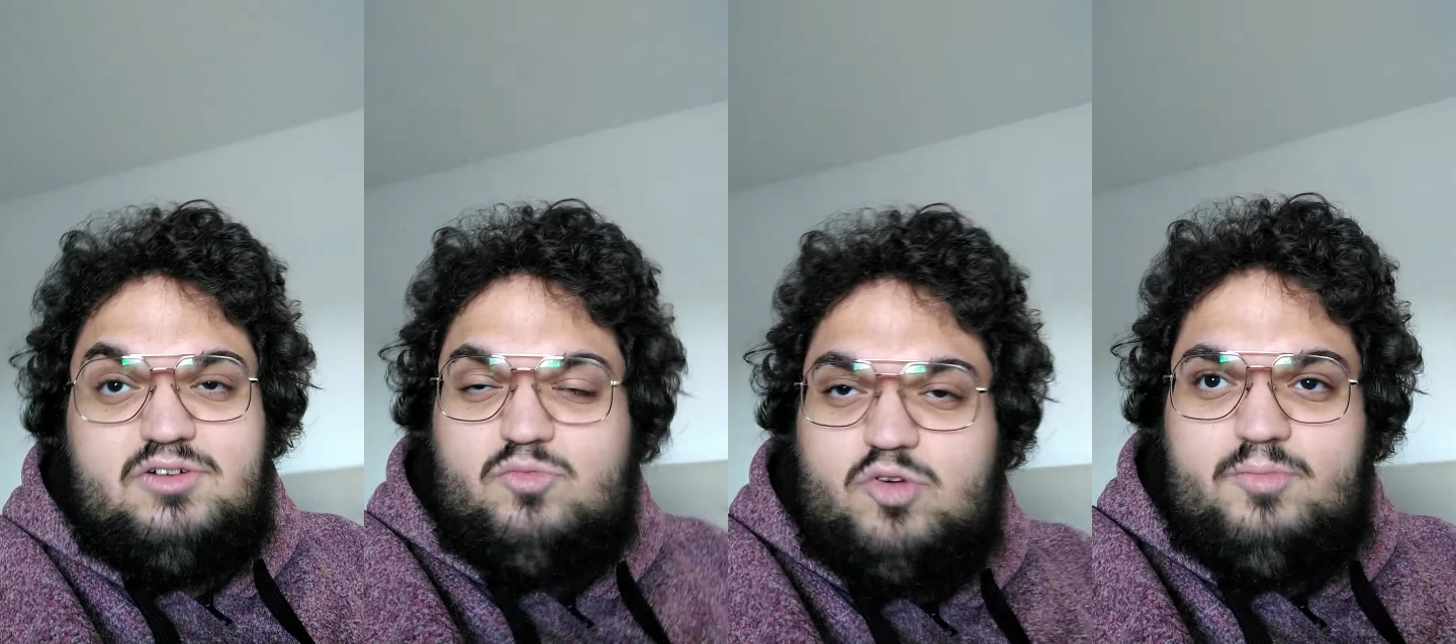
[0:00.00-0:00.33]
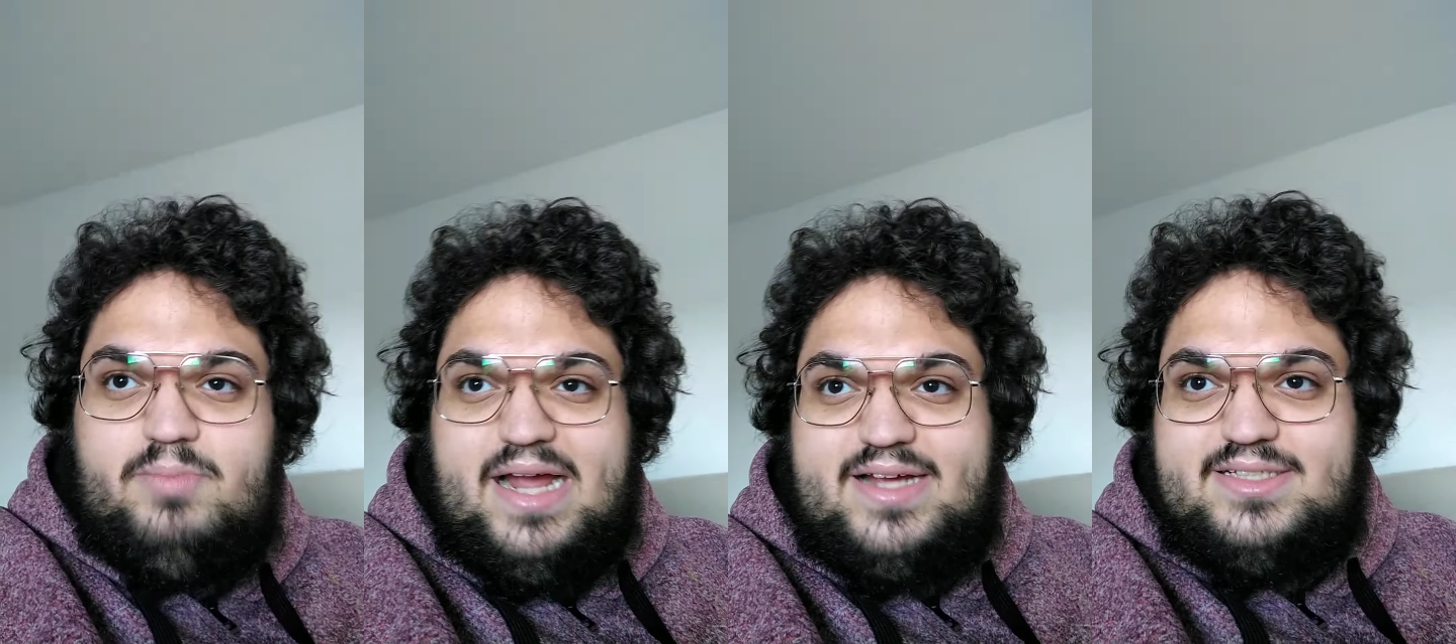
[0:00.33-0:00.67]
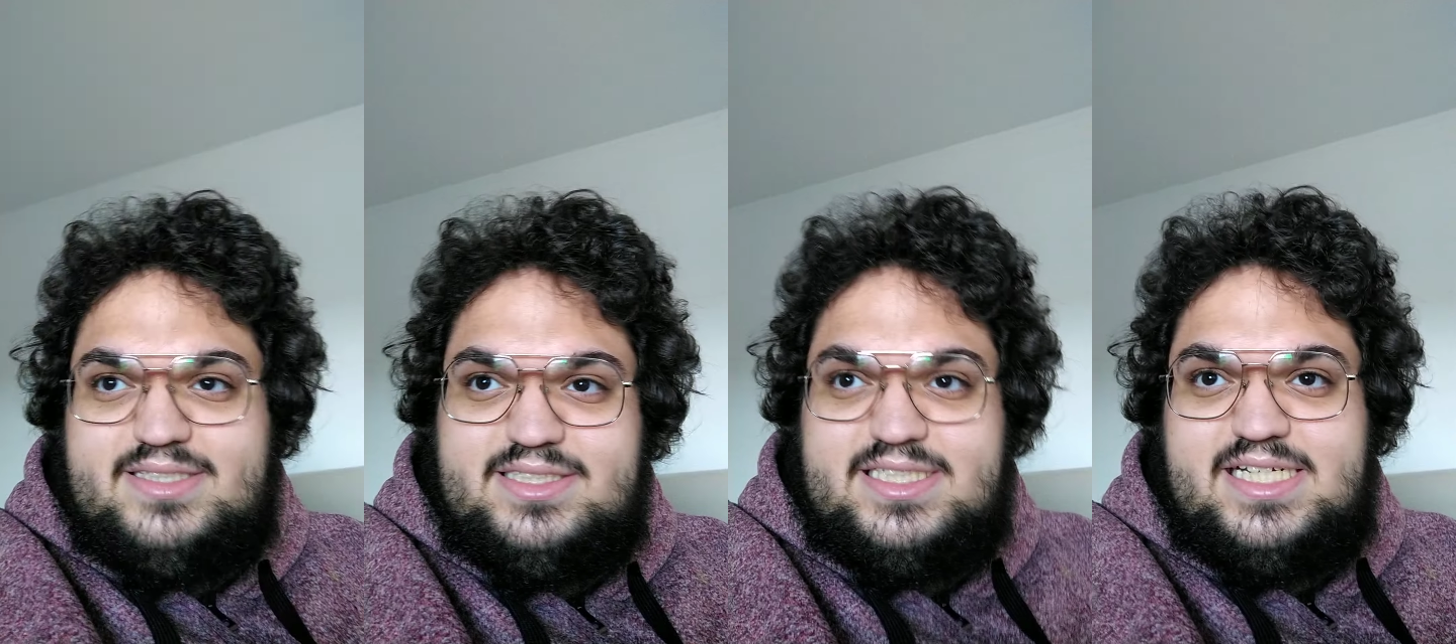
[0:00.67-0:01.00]
were back in
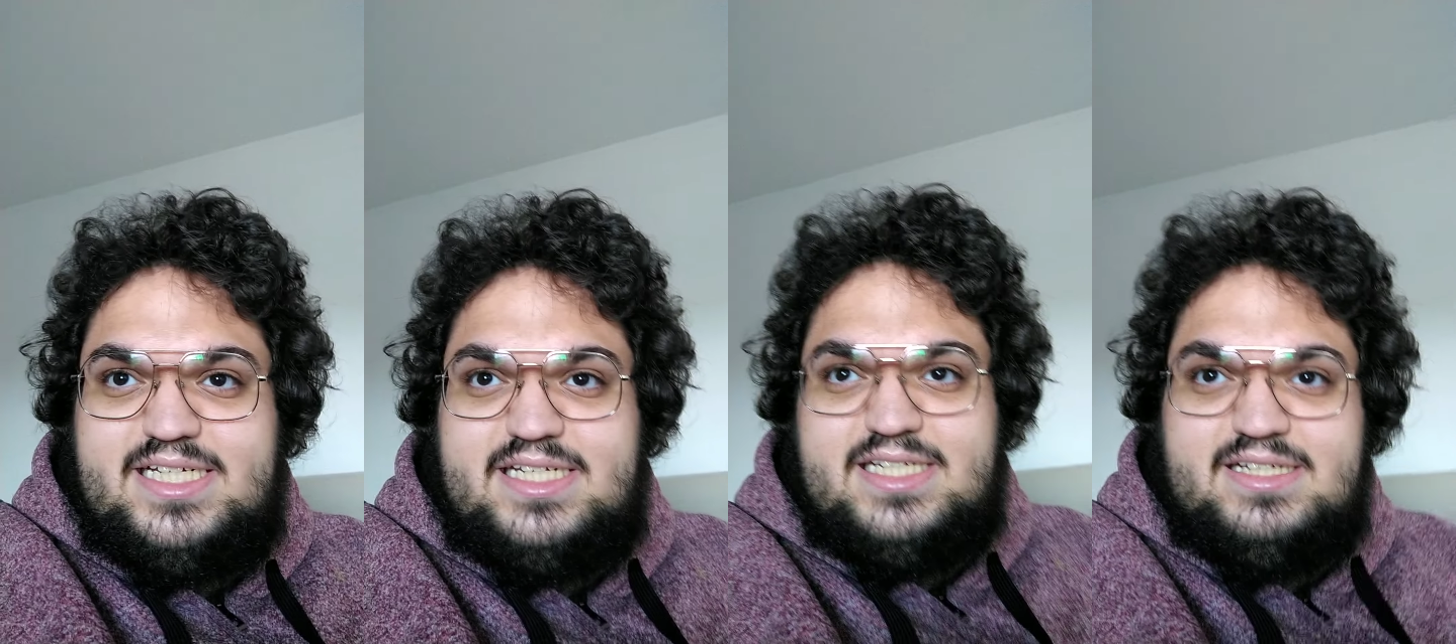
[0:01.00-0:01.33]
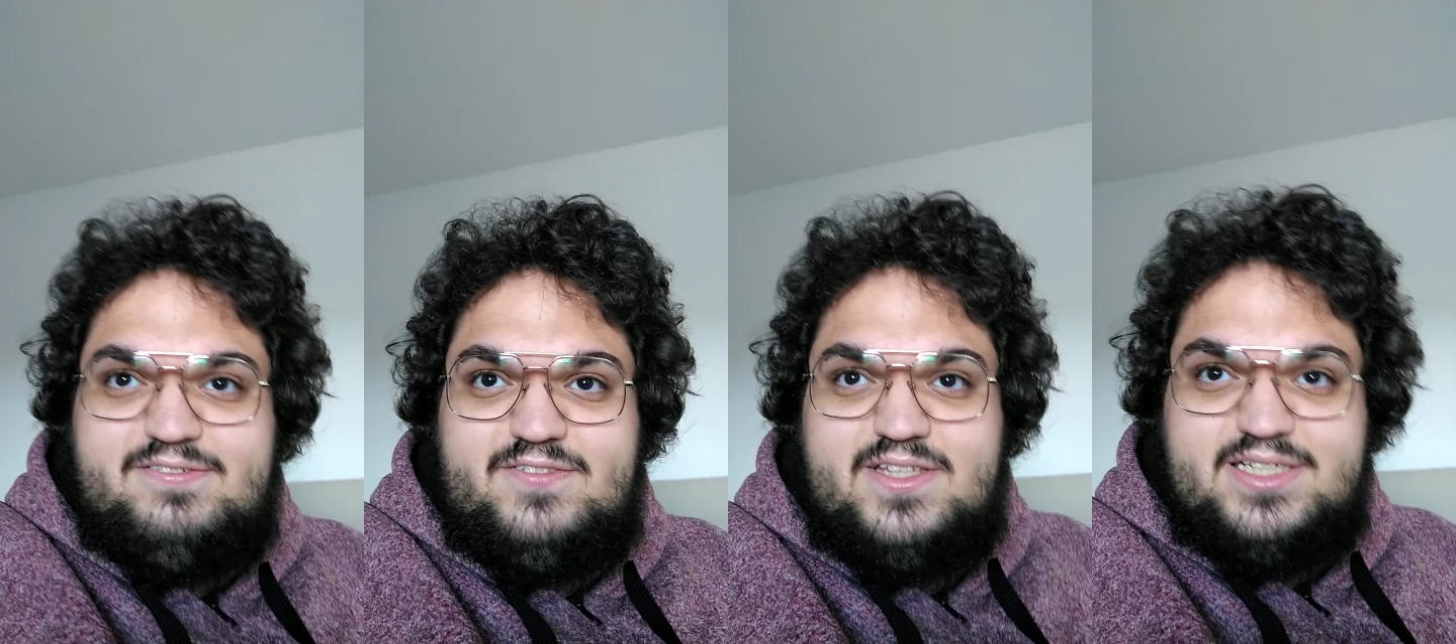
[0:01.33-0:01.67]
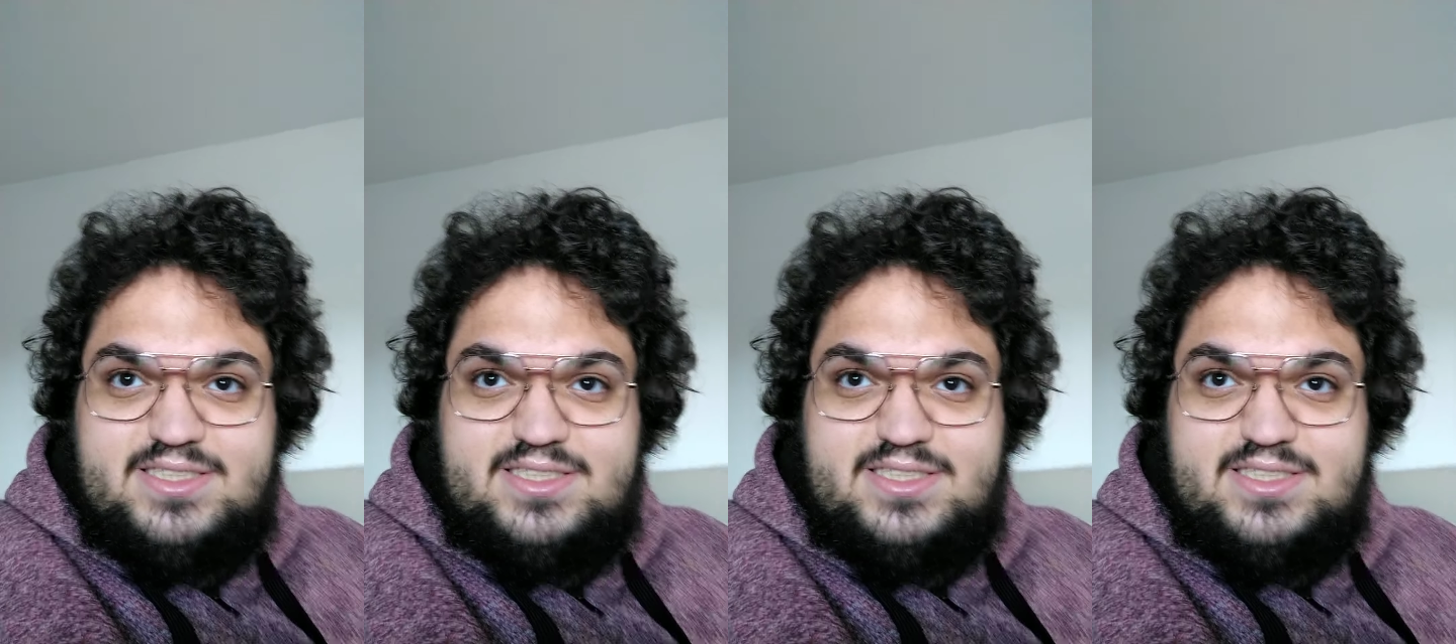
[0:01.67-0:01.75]
the day and if they